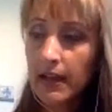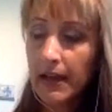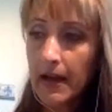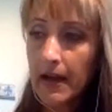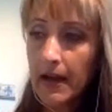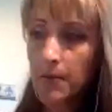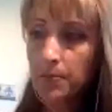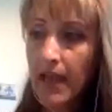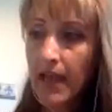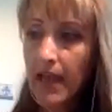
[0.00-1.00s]

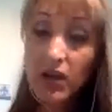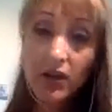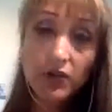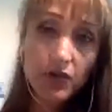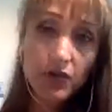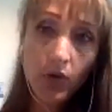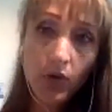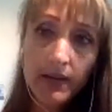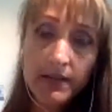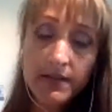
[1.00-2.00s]
and shared
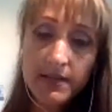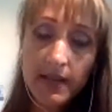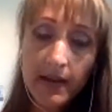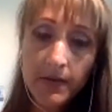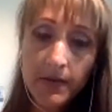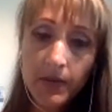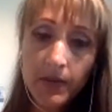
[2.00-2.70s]
stories of